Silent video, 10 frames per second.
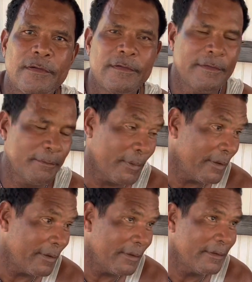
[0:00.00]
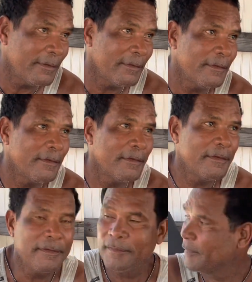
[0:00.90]
These streets got clean
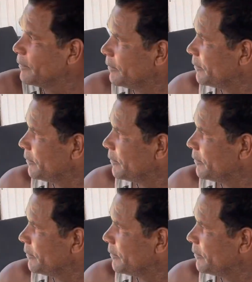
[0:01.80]
after, you know.